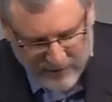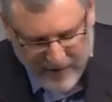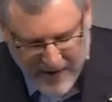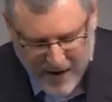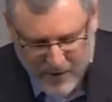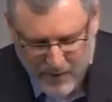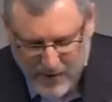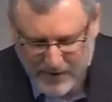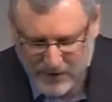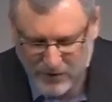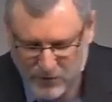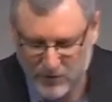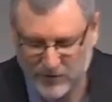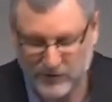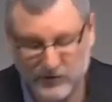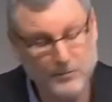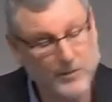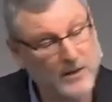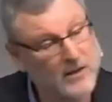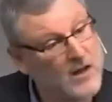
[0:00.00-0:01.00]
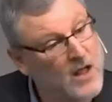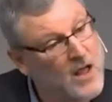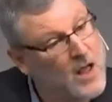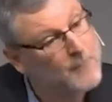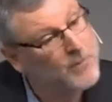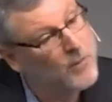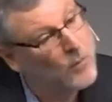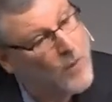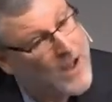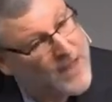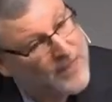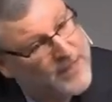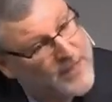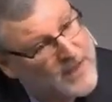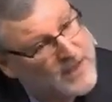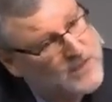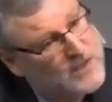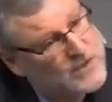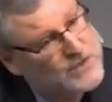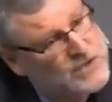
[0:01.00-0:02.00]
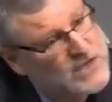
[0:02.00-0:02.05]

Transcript: of our ignorance. But one thing that